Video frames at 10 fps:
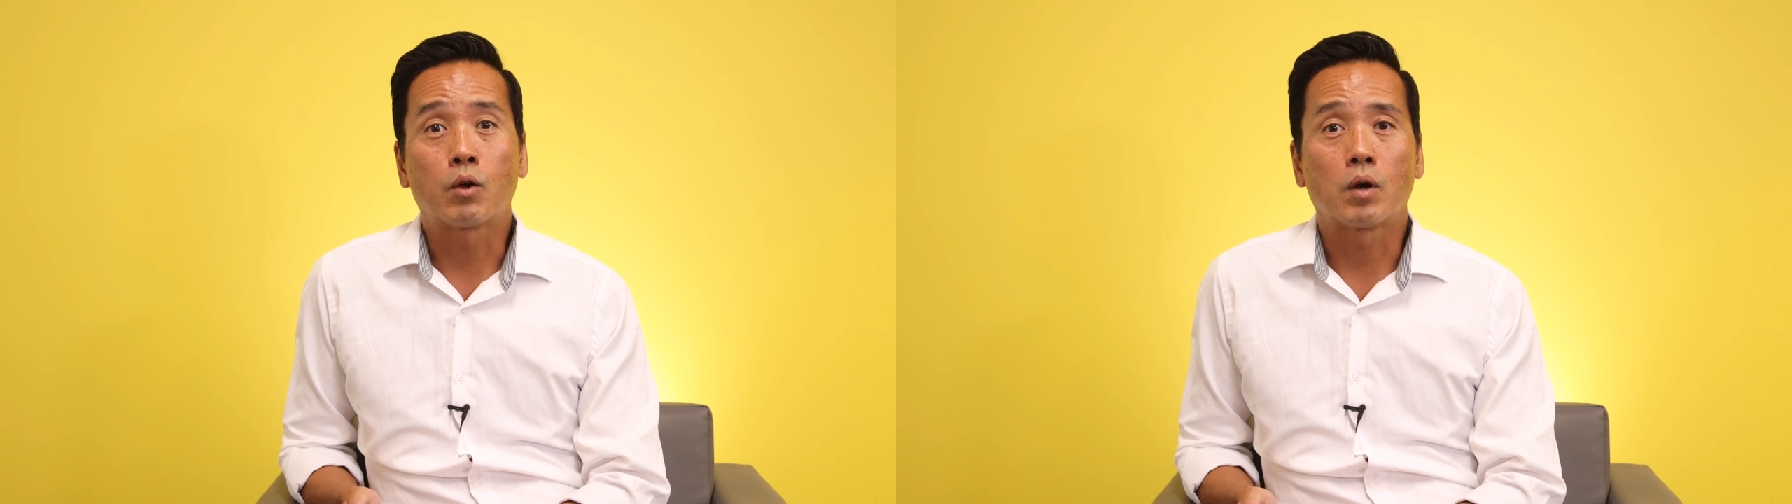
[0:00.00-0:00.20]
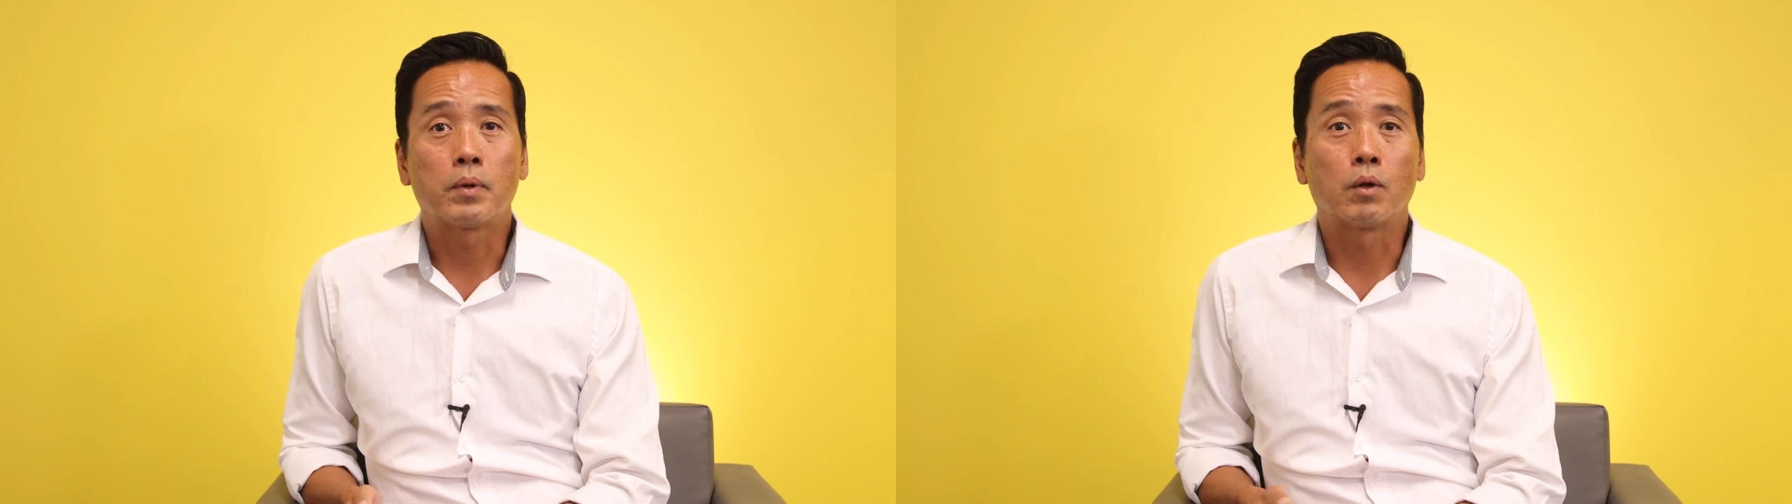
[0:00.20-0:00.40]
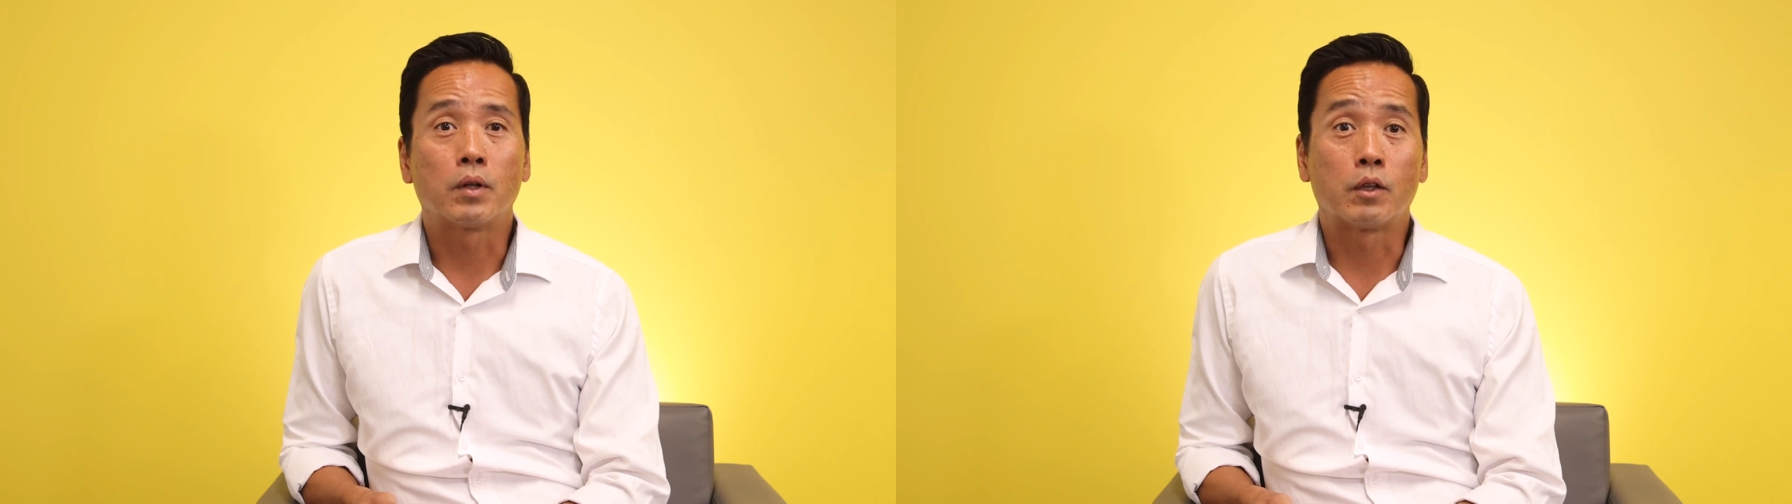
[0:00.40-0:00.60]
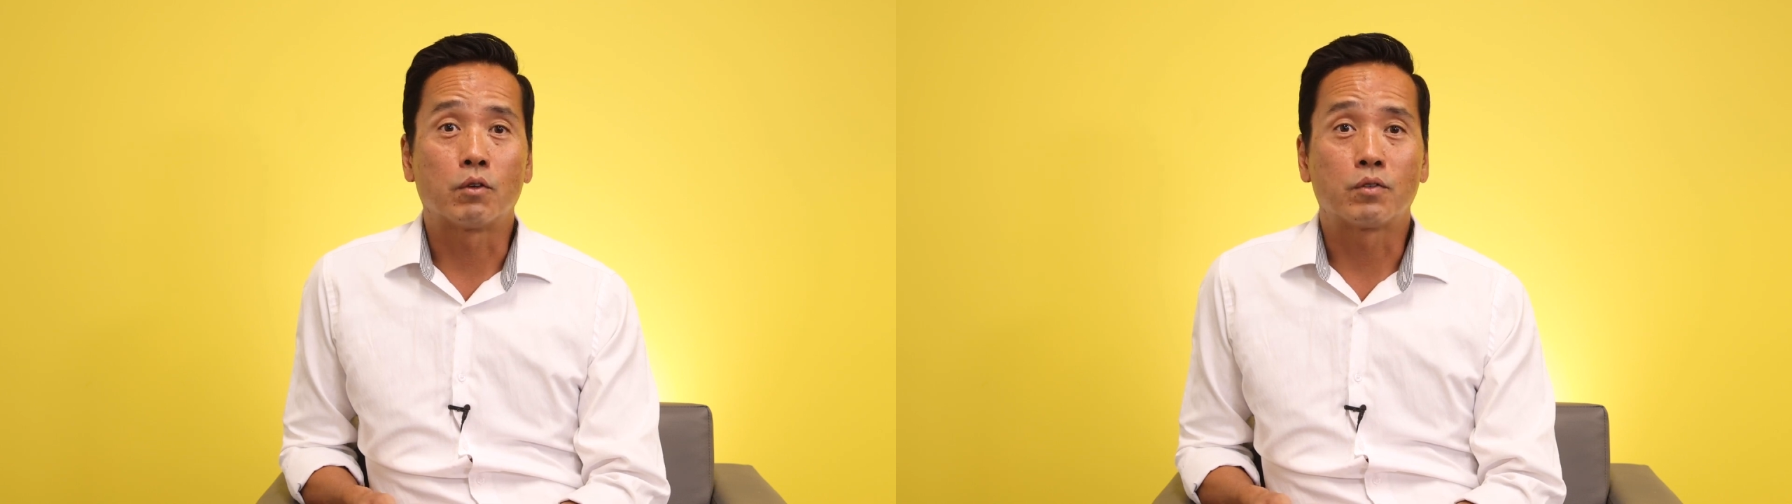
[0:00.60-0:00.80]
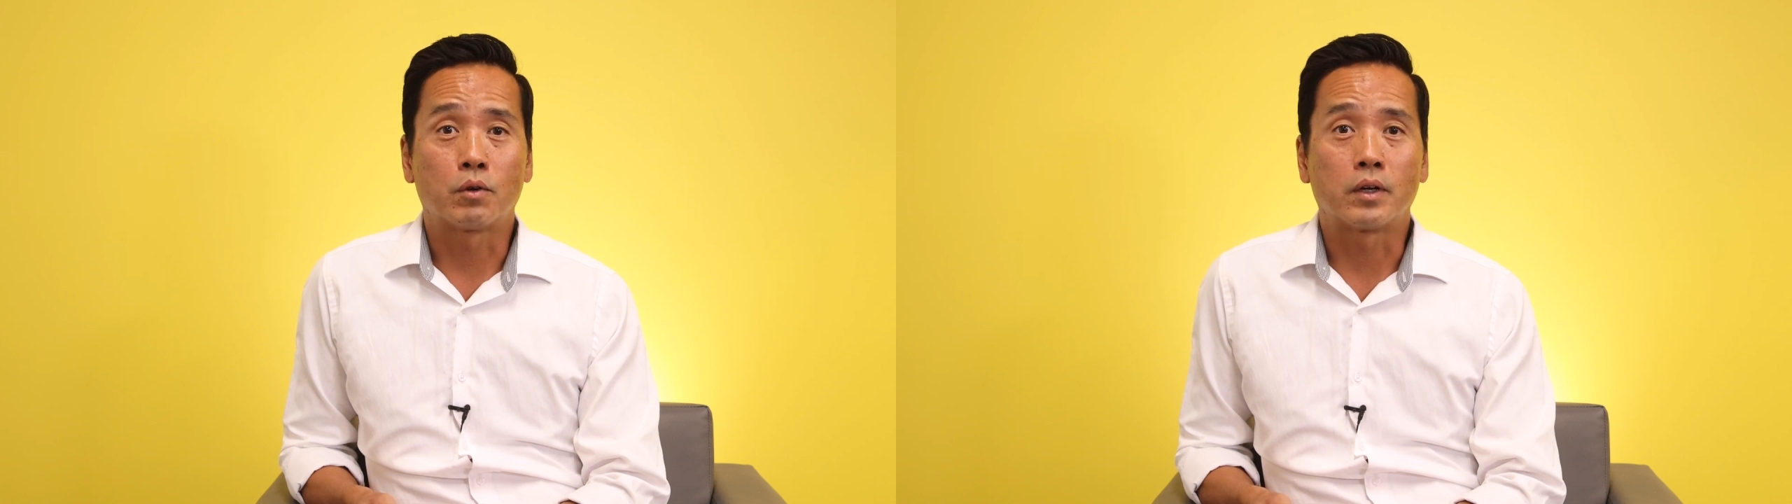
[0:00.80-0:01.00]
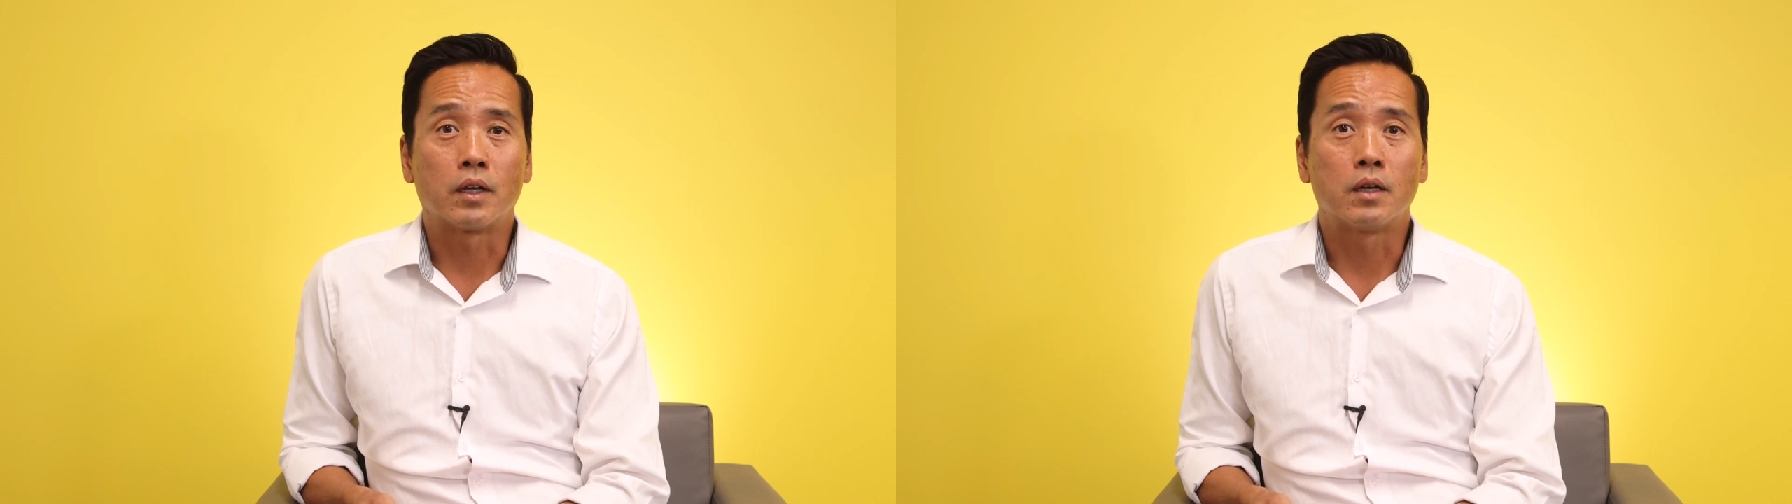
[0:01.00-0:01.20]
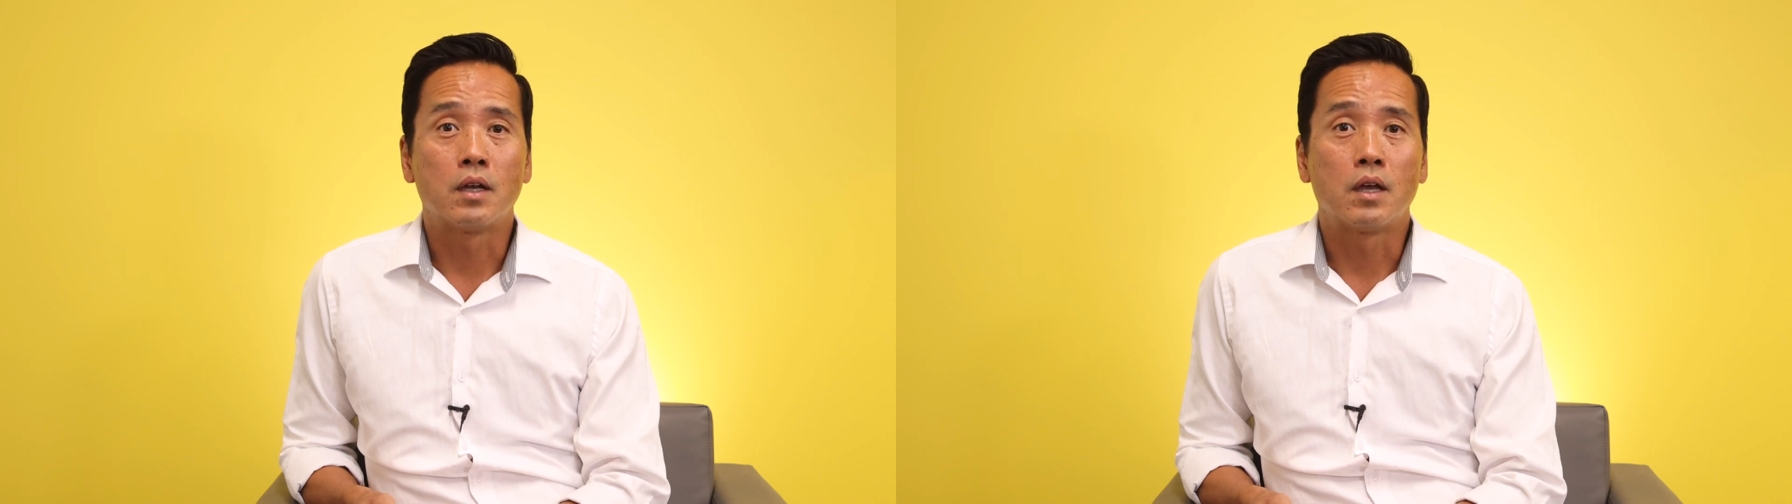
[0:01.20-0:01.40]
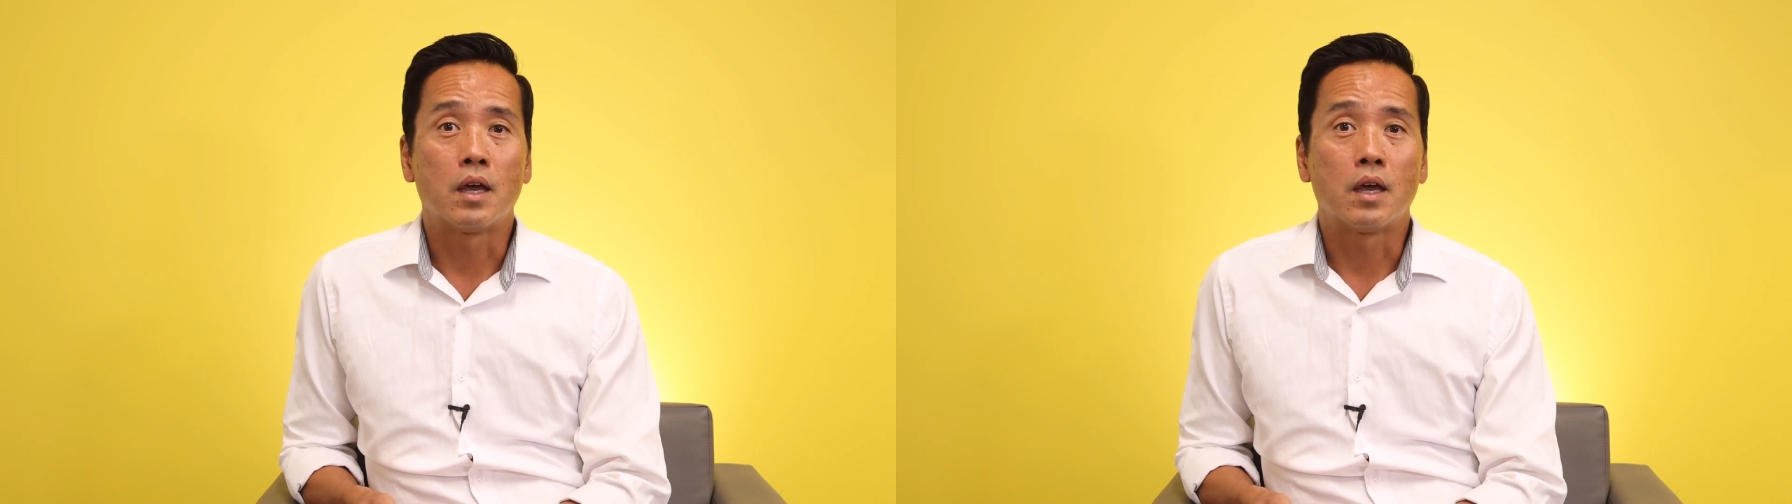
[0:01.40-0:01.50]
grew up in Orlando, Florida.